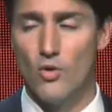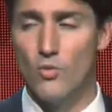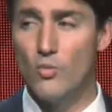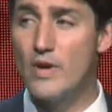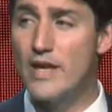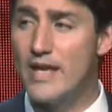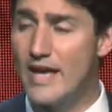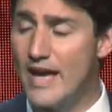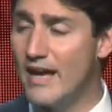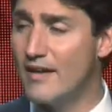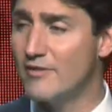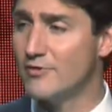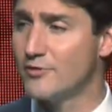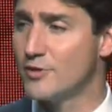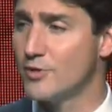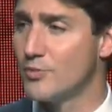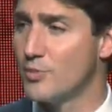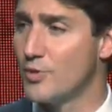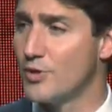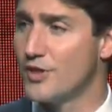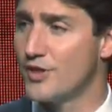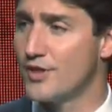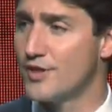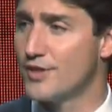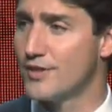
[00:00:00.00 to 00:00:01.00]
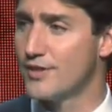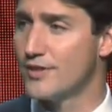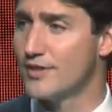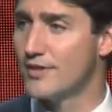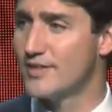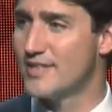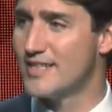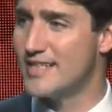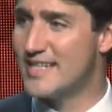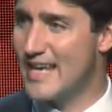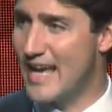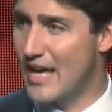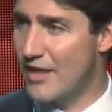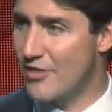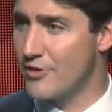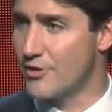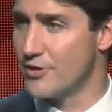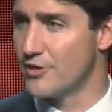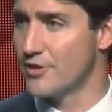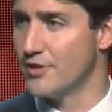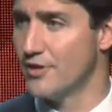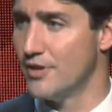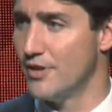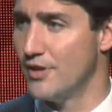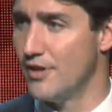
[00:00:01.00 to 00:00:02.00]
We have to work together
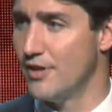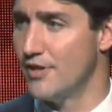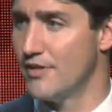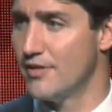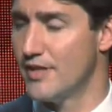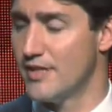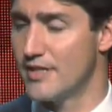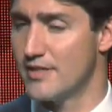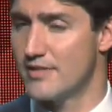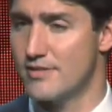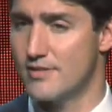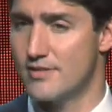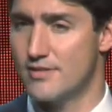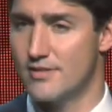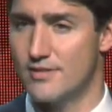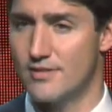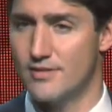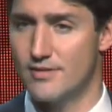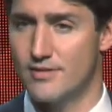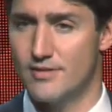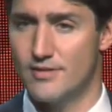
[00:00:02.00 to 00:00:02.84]
on this